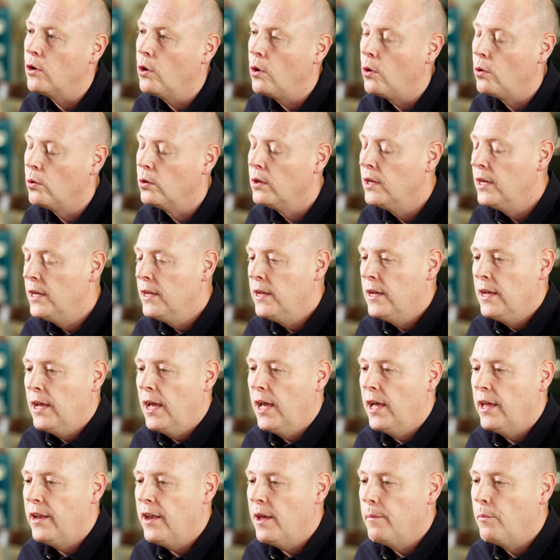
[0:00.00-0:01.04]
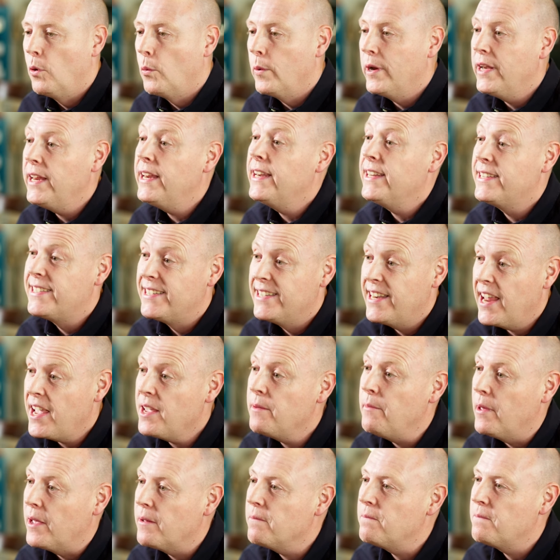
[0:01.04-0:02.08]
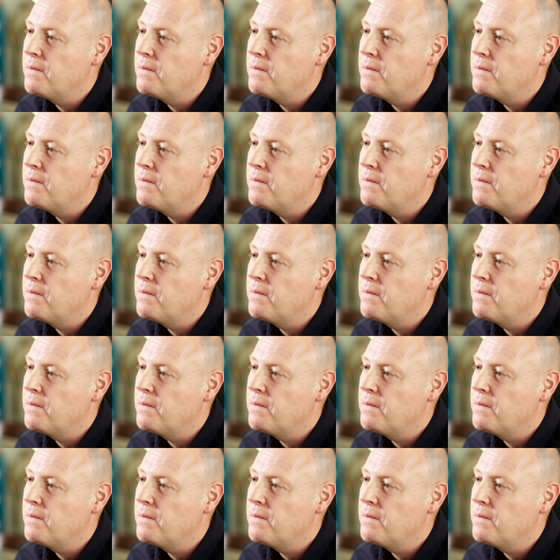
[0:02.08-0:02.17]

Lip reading: the goal, but we needed to name it.